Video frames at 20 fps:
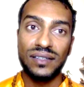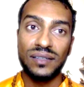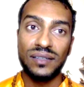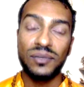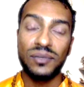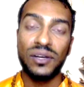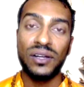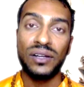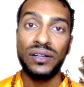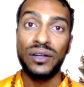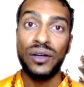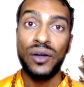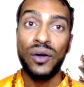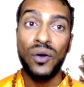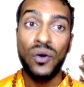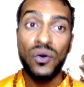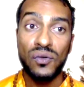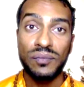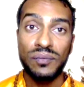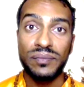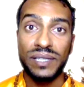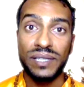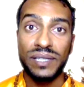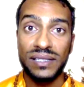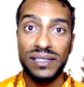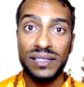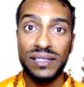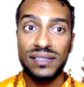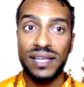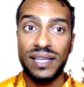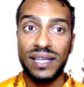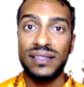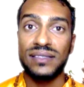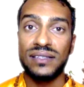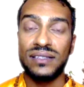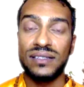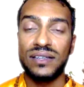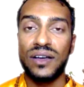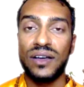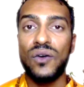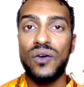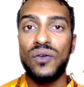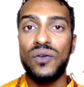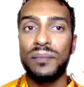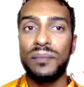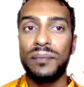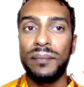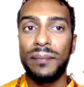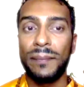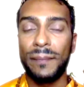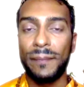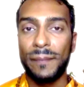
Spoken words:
upon Om, insights into Om.